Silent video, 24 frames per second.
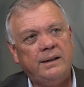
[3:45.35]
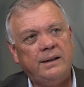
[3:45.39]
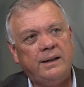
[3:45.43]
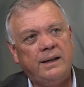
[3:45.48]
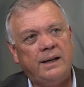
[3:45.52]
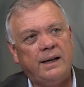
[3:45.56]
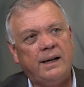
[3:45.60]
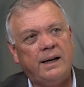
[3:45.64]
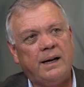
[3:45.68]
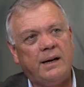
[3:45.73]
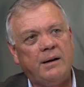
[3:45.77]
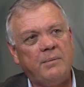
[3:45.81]

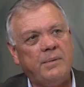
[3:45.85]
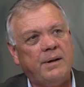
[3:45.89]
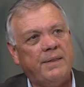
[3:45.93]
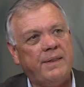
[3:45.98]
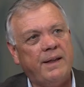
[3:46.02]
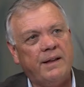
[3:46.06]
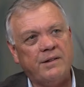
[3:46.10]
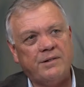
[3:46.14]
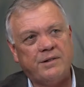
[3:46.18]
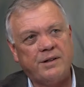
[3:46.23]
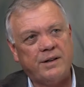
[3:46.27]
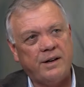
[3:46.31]
And
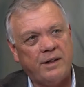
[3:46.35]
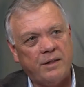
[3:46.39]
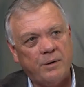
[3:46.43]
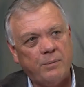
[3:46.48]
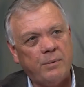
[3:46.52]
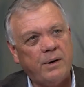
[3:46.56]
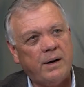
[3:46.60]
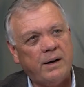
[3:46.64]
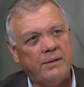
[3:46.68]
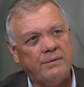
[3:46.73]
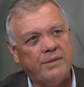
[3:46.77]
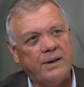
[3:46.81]
that's another
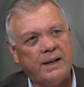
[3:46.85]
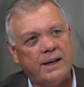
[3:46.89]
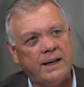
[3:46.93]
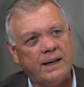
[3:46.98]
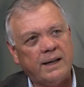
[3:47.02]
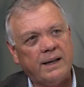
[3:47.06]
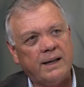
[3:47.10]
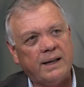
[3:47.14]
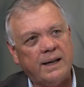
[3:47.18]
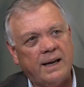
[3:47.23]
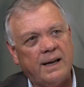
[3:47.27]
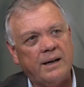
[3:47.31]
way of
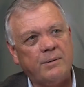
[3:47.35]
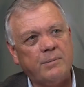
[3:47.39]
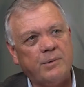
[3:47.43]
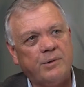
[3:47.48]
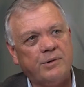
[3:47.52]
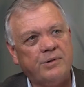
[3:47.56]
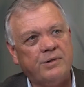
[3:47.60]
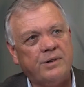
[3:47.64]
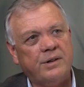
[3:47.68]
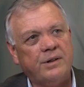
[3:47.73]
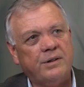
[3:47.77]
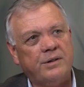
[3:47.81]
getting
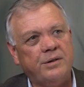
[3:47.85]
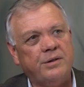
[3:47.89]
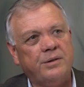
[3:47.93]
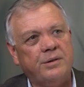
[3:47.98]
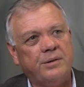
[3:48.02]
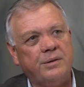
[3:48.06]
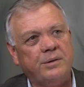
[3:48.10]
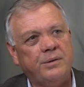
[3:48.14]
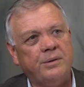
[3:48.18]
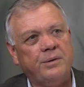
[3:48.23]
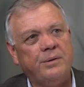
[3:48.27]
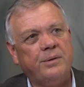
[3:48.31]
animals
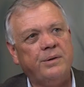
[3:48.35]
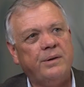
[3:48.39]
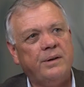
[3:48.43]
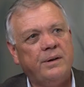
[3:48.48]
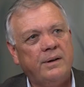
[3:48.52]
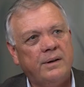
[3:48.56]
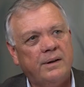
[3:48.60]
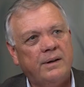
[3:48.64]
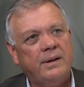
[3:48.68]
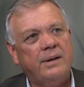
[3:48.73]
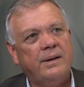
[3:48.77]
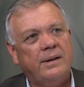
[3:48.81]
to
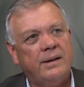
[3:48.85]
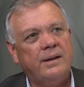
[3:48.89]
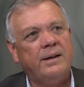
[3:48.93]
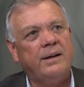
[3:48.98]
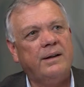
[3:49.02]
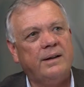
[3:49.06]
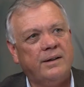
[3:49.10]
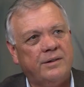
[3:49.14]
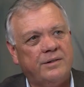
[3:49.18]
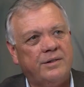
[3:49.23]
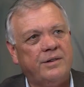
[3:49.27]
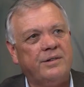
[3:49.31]

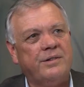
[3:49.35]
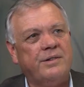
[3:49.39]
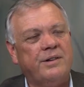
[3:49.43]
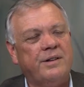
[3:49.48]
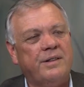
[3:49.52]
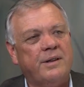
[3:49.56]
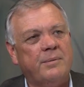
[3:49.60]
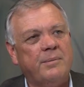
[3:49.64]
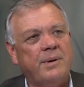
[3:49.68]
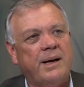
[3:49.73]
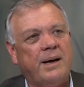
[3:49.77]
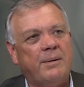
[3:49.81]
assist in
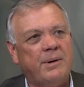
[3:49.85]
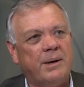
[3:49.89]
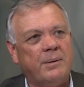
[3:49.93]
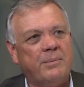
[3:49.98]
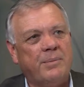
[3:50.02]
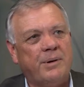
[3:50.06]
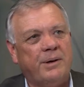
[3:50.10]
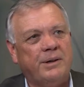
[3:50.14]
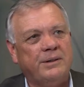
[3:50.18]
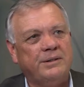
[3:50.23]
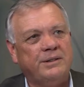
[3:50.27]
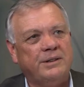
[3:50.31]
the marbling
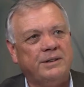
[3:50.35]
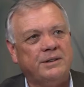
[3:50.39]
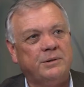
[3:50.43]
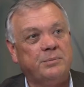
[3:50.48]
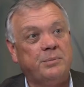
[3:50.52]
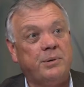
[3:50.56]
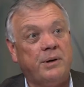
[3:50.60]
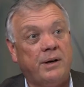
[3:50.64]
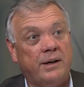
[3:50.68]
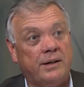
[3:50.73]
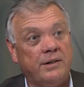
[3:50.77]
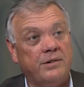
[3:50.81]
process
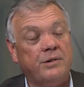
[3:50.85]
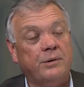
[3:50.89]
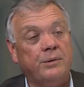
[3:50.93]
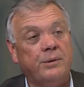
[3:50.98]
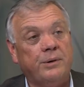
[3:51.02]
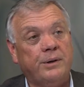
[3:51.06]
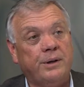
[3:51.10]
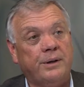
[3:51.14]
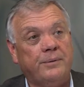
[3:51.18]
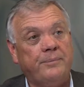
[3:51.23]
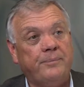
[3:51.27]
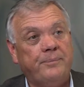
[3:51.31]
prior to
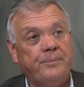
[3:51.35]
slaughter.